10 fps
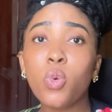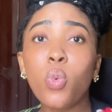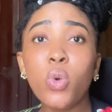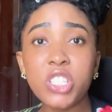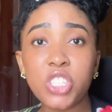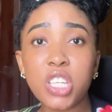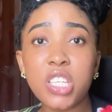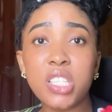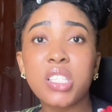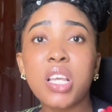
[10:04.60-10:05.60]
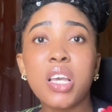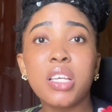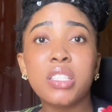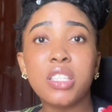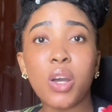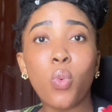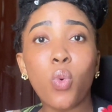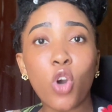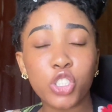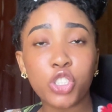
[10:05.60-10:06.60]
which is the
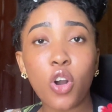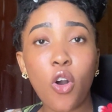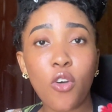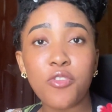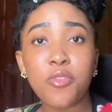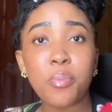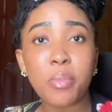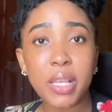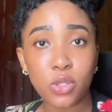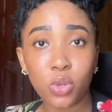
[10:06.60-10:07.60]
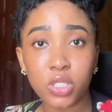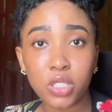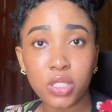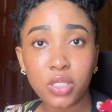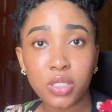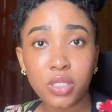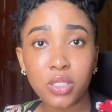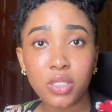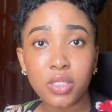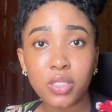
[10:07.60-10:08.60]
wash off method,
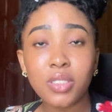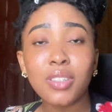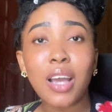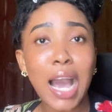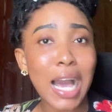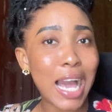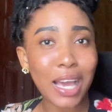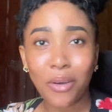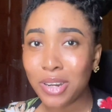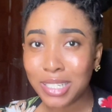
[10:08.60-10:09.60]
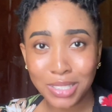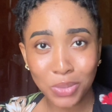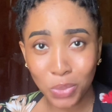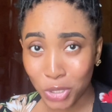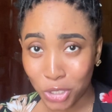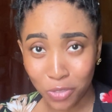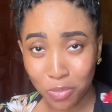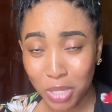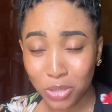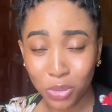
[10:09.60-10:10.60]
I call it the wash off
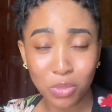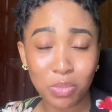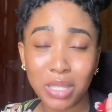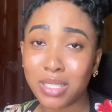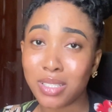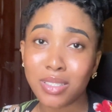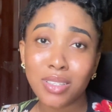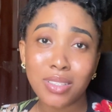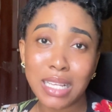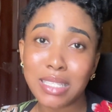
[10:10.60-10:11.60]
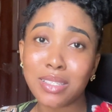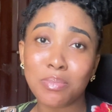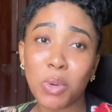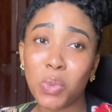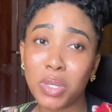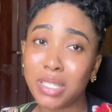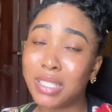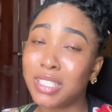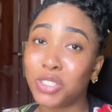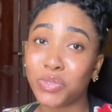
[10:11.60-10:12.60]
method, please. That is my own
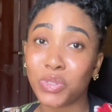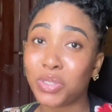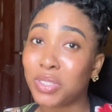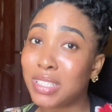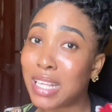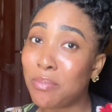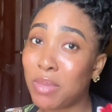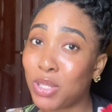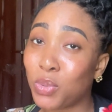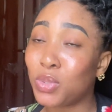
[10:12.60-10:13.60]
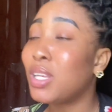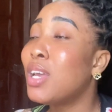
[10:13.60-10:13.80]
English for that method.